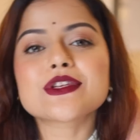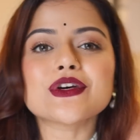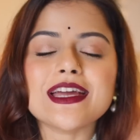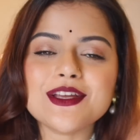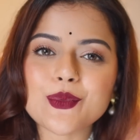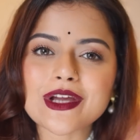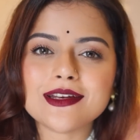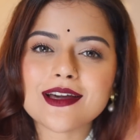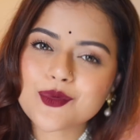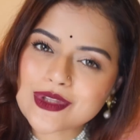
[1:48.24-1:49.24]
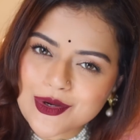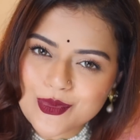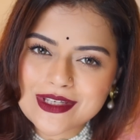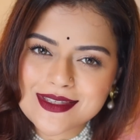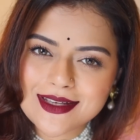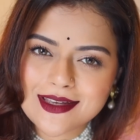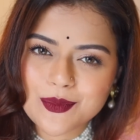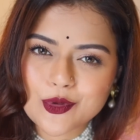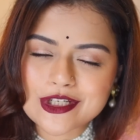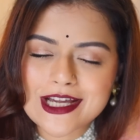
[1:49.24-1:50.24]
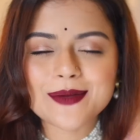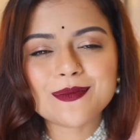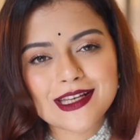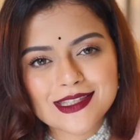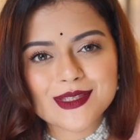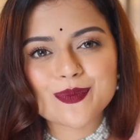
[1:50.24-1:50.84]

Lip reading: So anyway, now without wasting any more time, let's